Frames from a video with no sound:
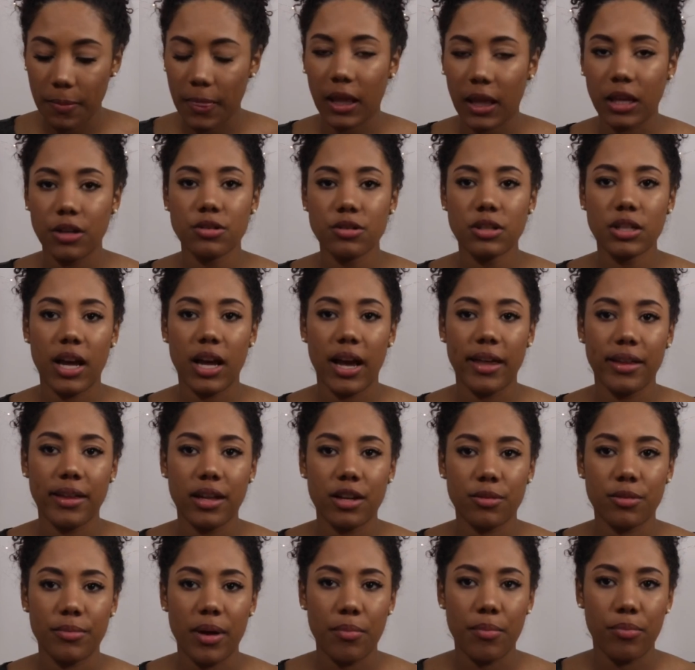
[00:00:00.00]
I usually highlight
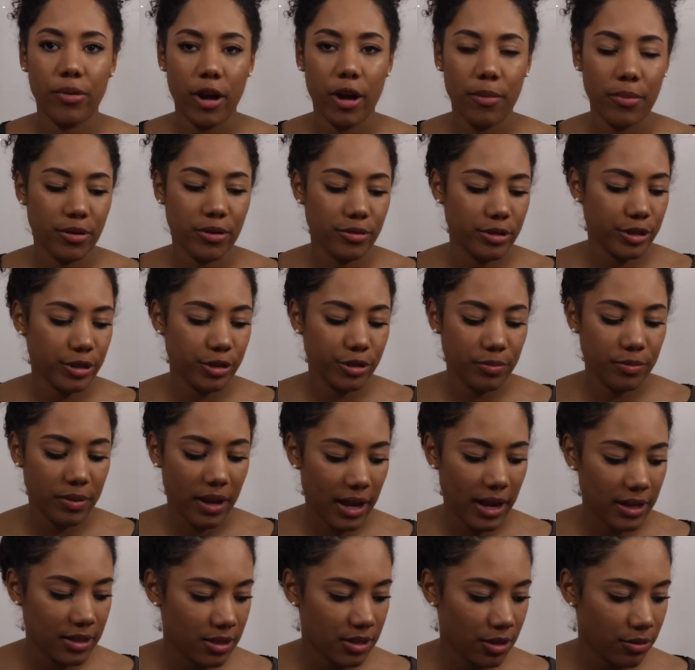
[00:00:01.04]
under my brow bone too, but
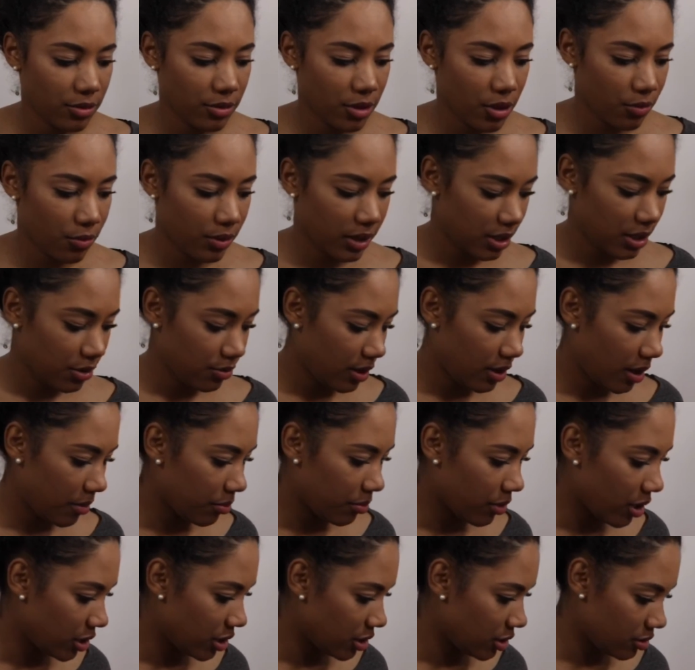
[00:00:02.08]
I don't know what to do with that
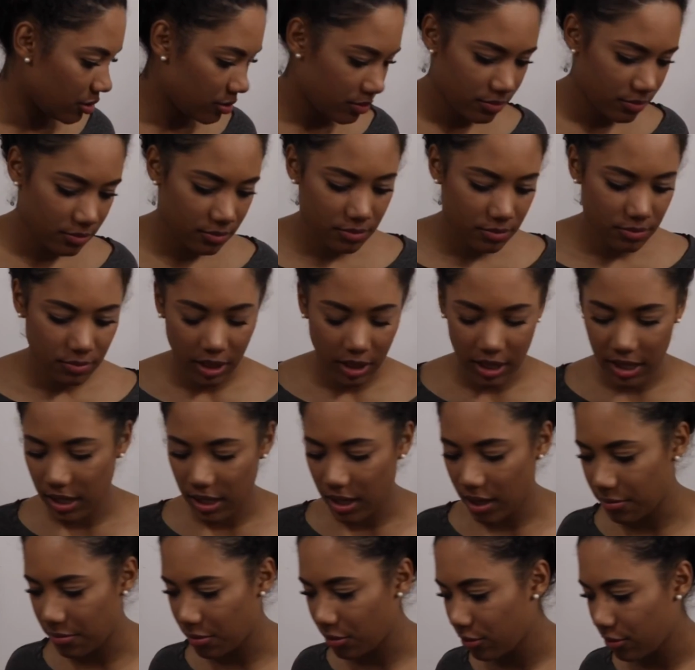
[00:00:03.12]
brush. And
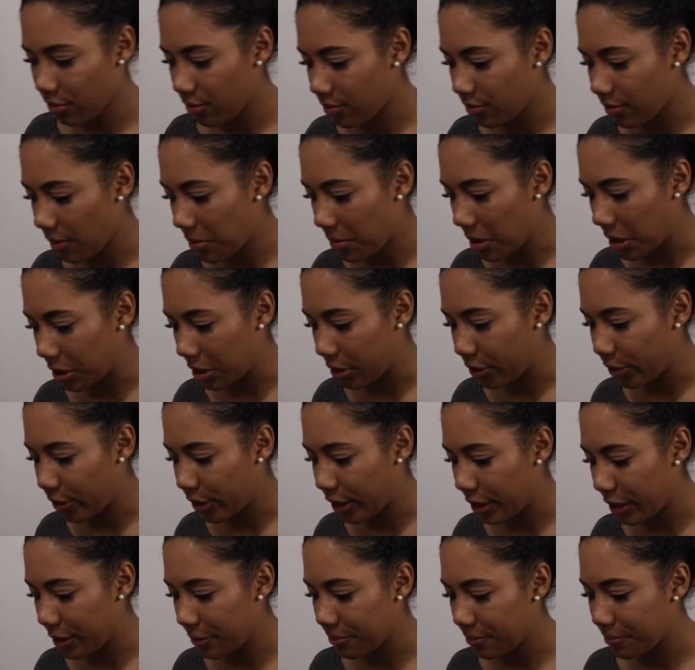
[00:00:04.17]
I'm not gonna go
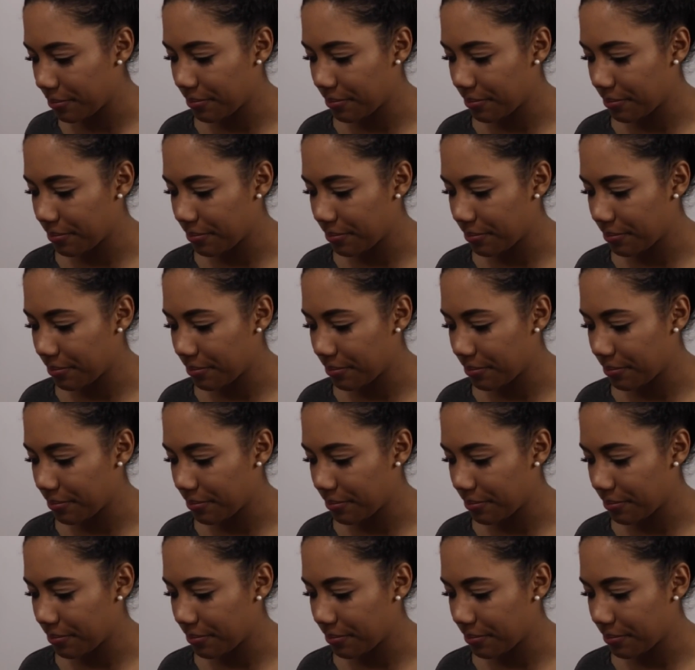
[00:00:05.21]
get it.